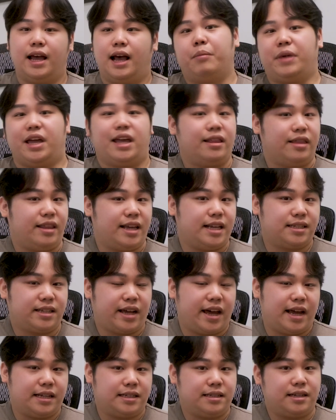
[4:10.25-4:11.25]
In these
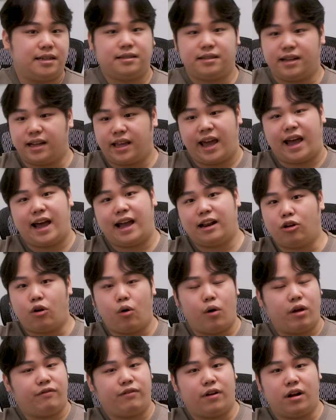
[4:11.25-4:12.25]
cases, it can
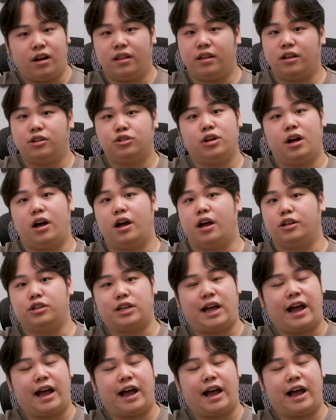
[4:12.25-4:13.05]
go in front of the judge.